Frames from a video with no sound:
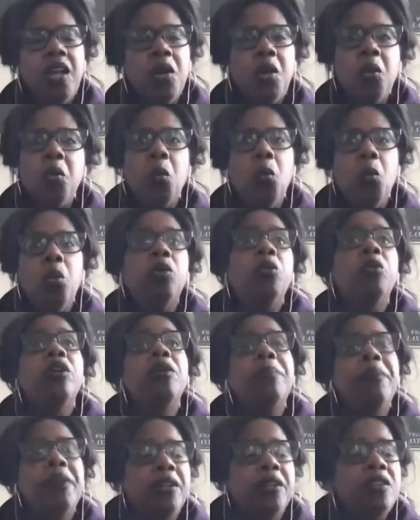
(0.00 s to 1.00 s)
what would
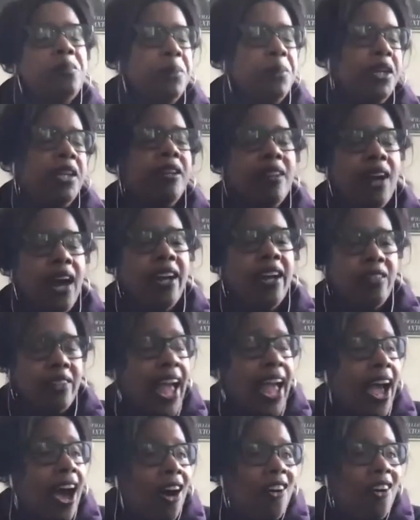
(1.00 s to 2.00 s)
have been a speed dial
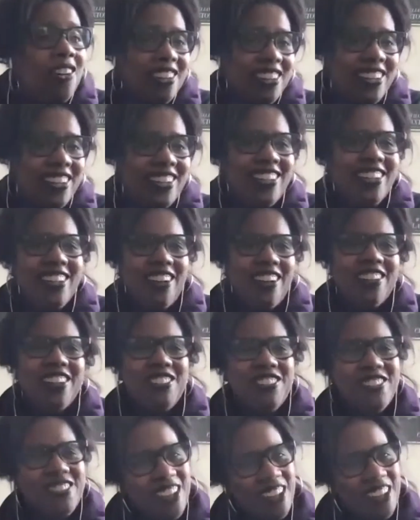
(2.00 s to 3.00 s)
now. You know,
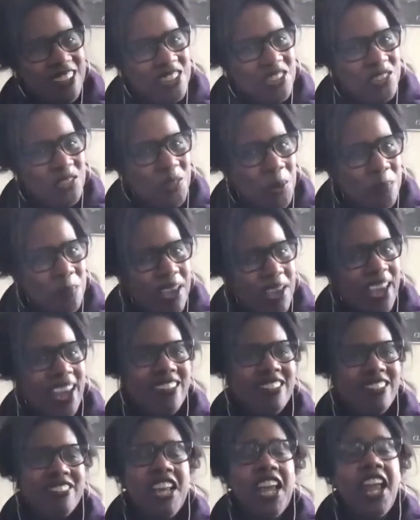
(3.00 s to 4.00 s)
this was on this one
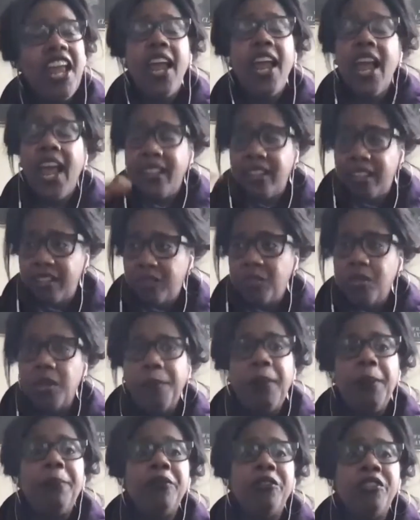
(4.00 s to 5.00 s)
page. And these are the
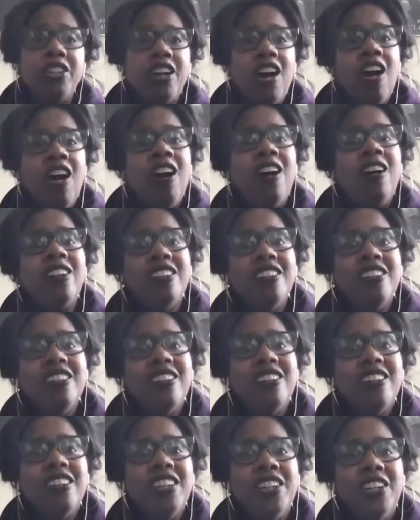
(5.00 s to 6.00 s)
people she called,
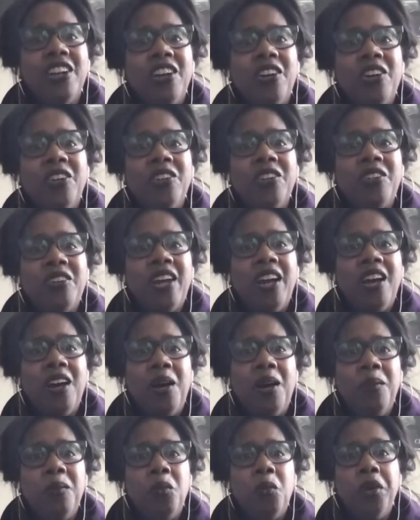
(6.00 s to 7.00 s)
you know,
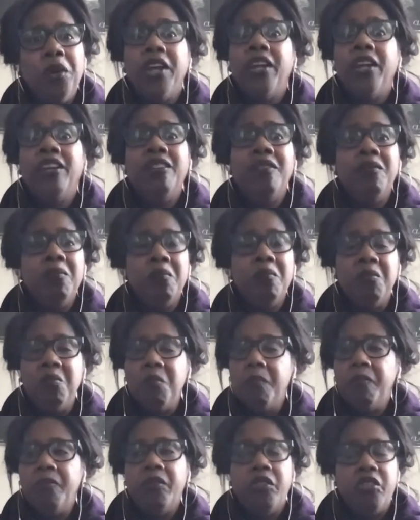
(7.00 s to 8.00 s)
when
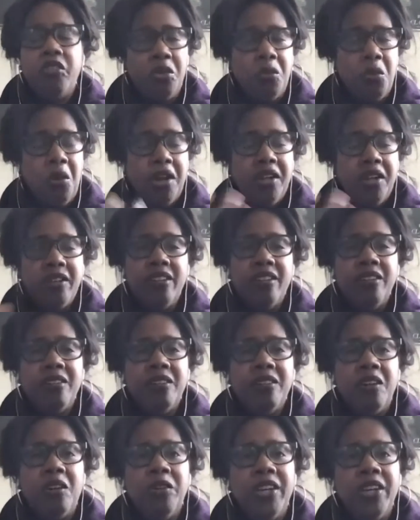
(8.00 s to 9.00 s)
she wanted to,
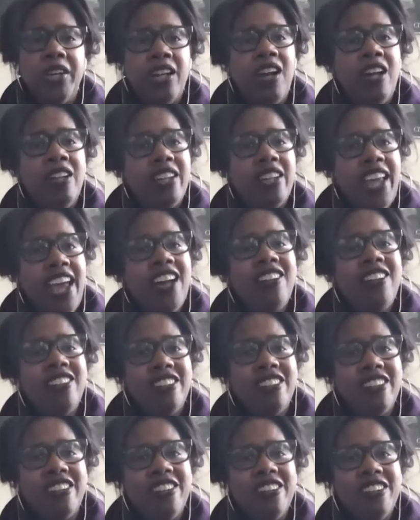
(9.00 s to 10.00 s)
you know, get on the
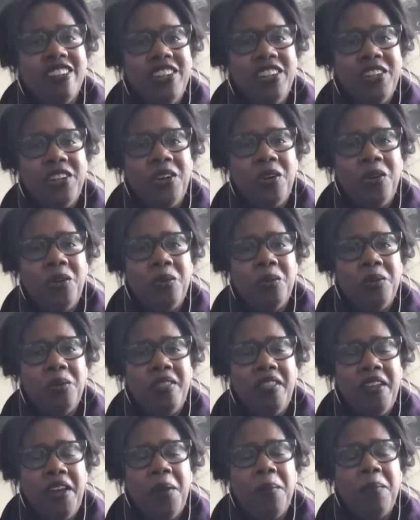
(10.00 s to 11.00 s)
calendar, you know,
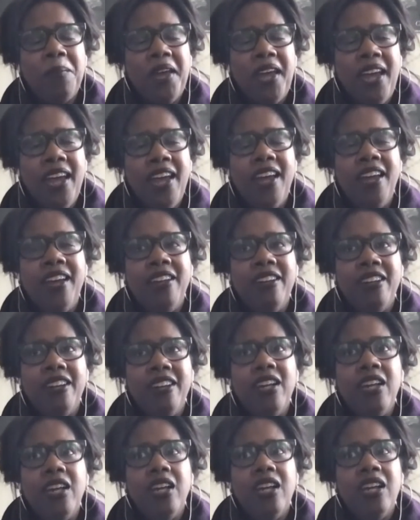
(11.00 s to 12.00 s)
with them. And
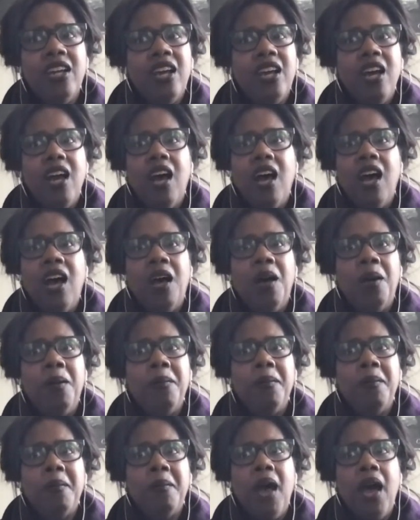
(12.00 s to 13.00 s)

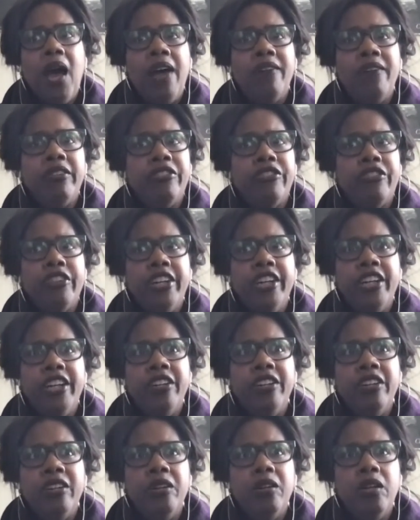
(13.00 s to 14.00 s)
I have a
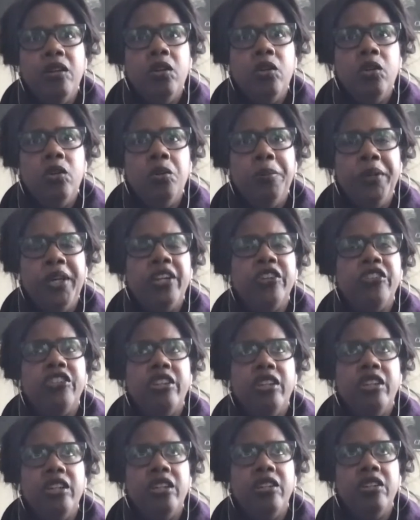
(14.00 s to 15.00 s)
friend who, because she
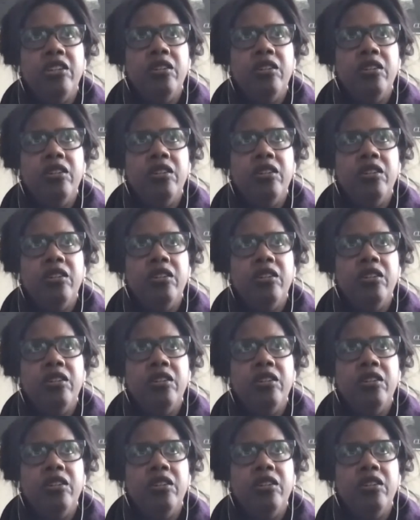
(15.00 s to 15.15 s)
didn't